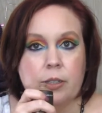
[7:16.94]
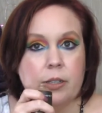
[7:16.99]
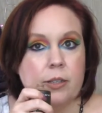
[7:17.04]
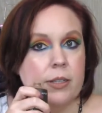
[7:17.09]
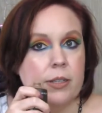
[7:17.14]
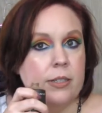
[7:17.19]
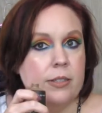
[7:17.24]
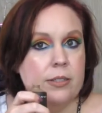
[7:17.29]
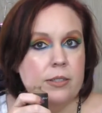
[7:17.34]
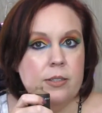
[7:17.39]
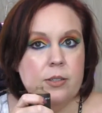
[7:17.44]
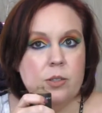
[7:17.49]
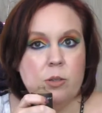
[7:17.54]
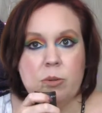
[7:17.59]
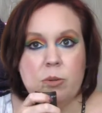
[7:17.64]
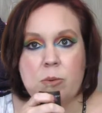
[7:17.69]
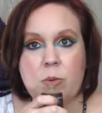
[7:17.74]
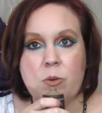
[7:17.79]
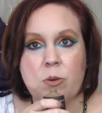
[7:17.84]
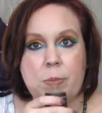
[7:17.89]
it is a little
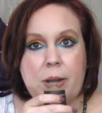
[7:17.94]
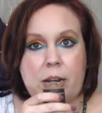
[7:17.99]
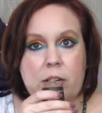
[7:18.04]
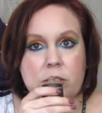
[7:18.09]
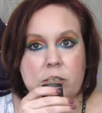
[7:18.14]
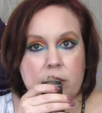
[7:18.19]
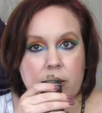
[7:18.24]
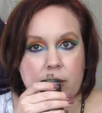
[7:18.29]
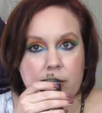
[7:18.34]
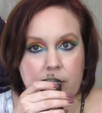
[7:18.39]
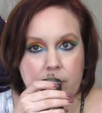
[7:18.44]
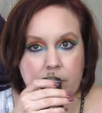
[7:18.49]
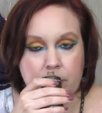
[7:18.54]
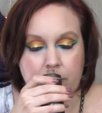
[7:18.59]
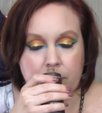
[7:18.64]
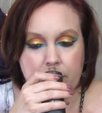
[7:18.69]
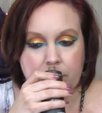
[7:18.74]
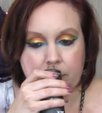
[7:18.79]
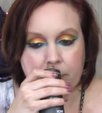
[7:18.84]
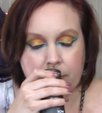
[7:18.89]
bit more masculine.
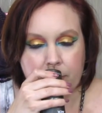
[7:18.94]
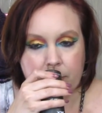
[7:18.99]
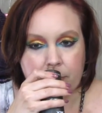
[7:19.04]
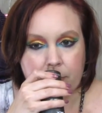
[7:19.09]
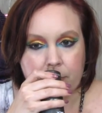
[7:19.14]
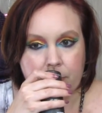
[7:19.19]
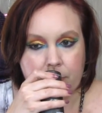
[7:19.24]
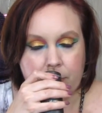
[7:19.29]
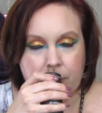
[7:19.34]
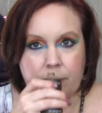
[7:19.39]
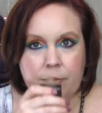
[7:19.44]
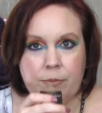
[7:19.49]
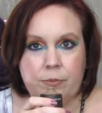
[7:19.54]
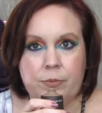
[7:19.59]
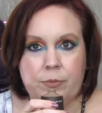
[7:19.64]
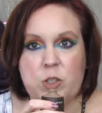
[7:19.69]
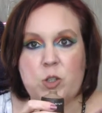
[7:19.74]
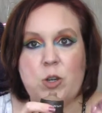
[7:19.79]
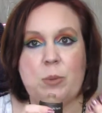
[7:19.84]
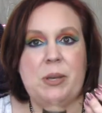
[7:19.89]

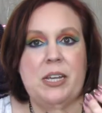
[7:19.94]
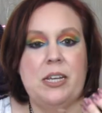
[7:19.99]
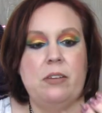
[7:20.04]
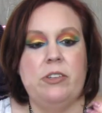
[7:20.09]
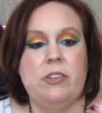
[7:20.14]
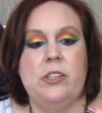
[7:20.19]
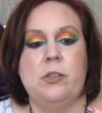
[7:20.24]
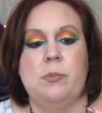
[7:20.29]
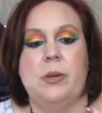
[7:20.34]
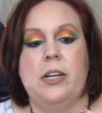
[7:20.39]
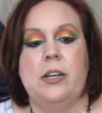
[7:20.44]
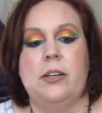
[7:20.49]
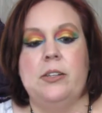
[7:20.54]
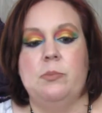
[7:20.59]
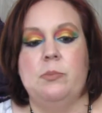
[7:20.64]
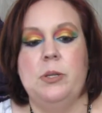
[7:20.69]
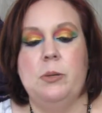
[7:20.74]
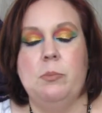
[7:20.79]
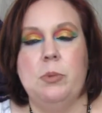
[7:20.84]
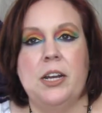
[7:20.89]
So I may give this to my
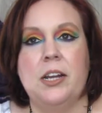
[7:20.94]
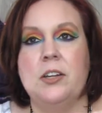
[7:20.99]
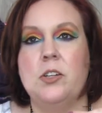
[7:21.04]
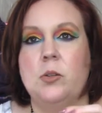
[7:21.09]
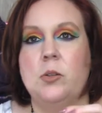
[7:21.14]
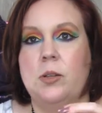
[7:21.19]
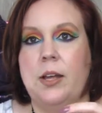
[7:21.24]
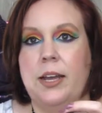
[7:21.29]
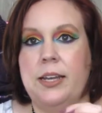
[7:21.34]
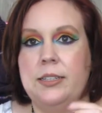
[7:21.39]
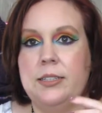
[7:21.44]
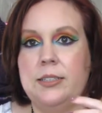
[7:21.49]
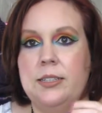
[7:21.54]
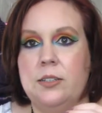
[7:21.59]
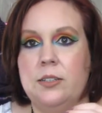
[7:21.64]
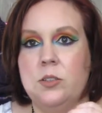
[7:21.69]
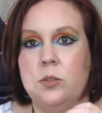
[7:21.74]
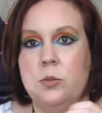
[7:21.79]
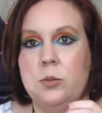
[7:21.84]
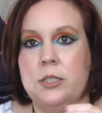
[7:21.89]
husband, but I do like
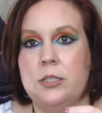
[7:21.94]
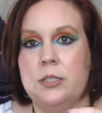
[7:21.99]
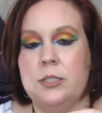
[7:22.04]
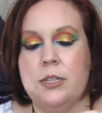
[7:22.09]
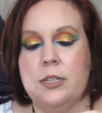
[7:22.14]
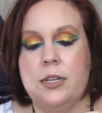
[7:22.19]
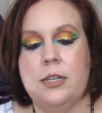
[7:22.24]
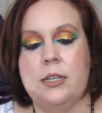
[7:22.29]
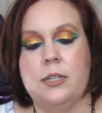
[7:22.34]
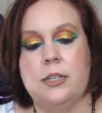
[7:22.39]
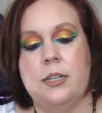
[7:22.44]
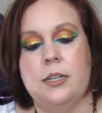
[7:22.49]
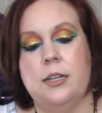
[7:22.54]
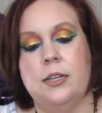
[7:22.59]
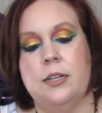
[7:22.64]
sandalwood scent.